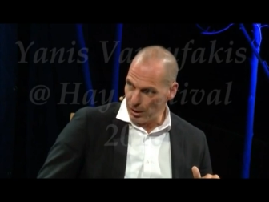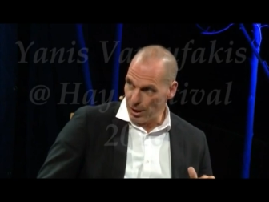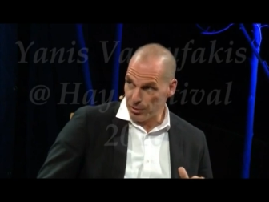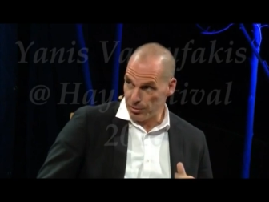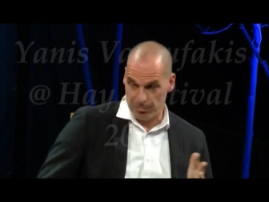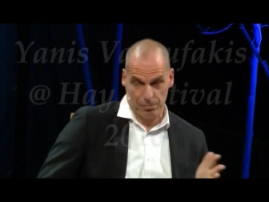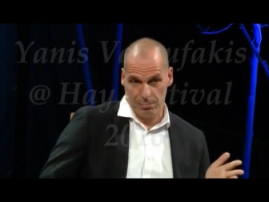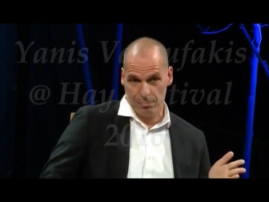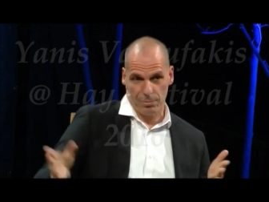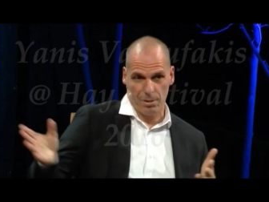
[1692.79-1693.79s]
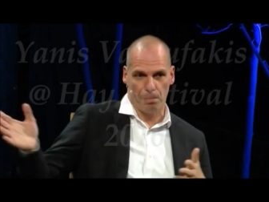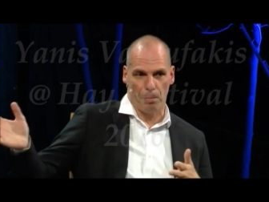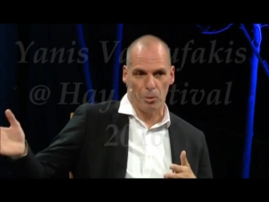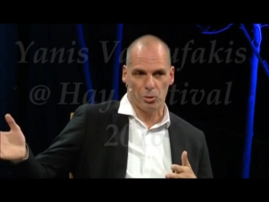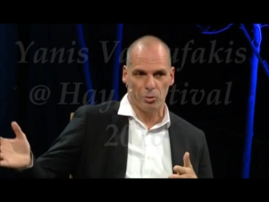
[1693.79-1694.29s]
as the
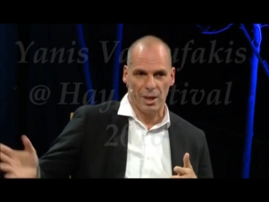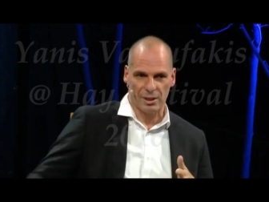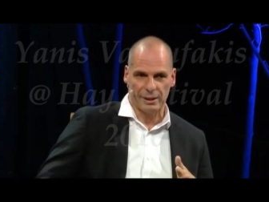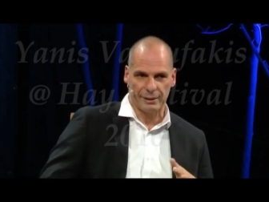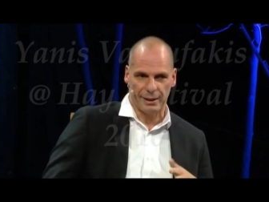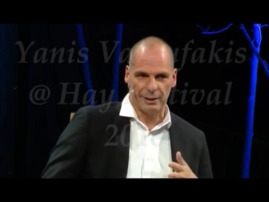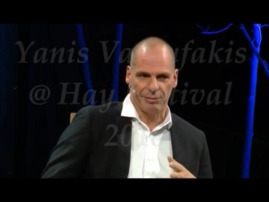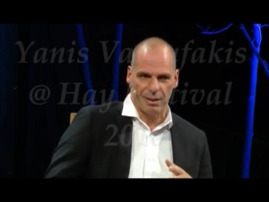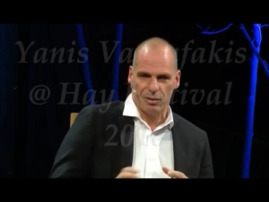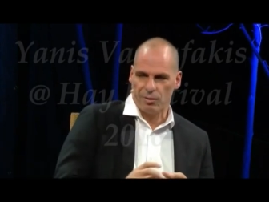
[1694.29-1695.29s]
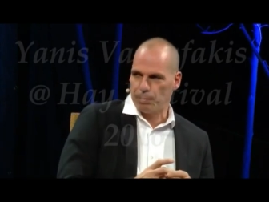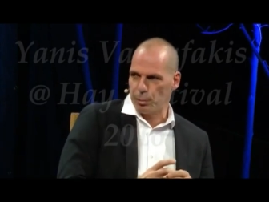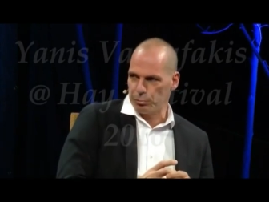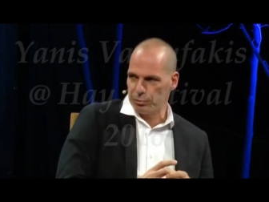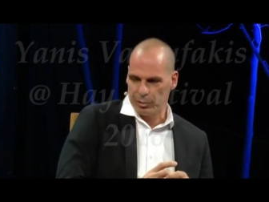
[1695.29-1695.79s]
post-2010 events
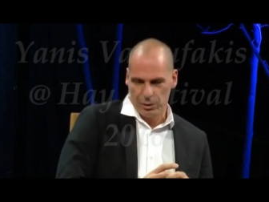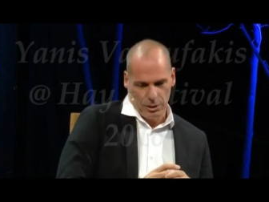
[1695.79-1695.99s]
proved.